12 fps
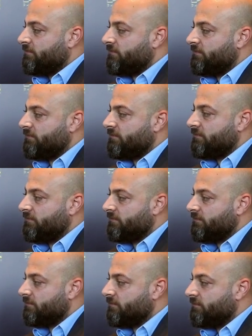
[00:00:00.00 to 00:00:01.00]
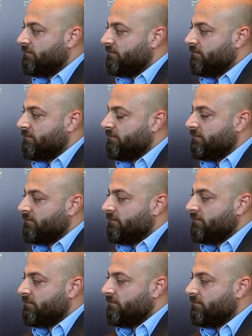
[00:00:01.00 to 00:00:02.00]
That's great to hear. And uh, what
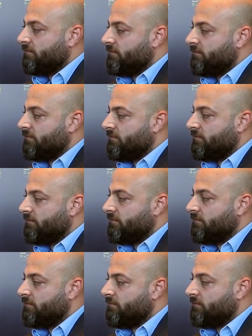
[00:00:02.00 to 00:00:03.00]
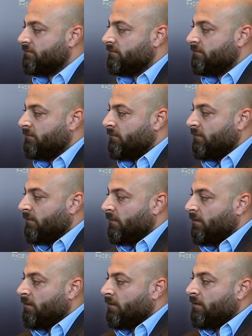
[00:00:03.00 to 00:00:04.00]
about your business uh, products and services?
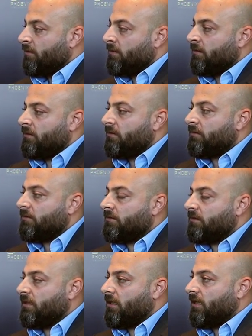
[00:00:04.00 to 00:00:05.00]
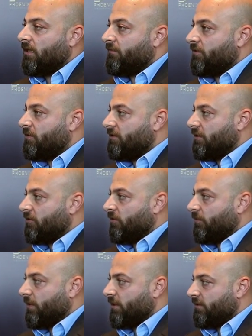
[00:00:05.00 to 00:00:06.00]
Could you elaborate on that? Yeah, Frontier
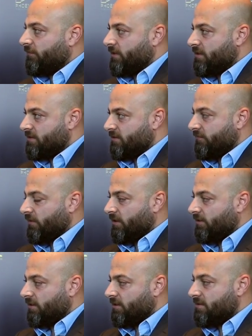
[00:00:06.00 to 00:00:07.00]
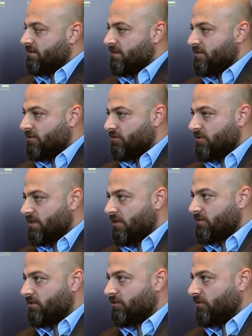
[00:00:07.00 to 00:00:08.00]
Company, Phoenix Refinery, since
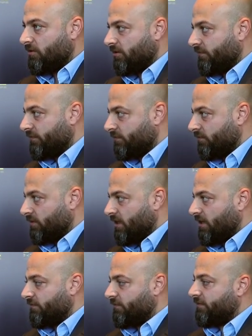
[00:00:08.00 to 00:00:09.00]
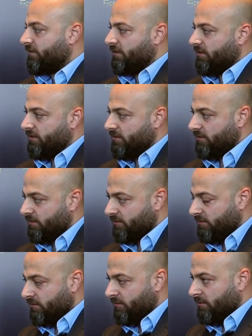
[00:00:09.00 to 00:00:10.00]
2012, we have
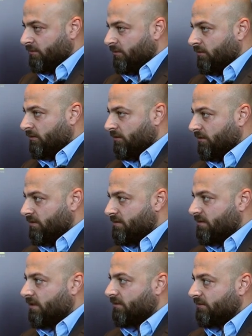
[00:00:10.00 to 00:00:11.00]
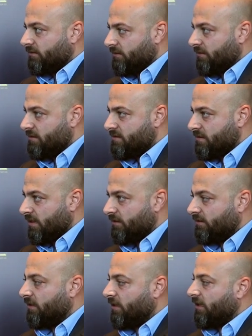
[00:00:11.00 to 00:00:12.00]
uh, uh, started
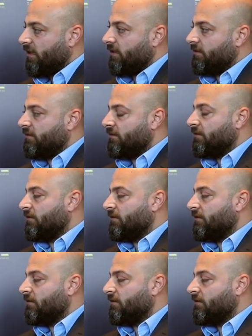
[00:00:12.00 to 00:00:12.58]
installing uh,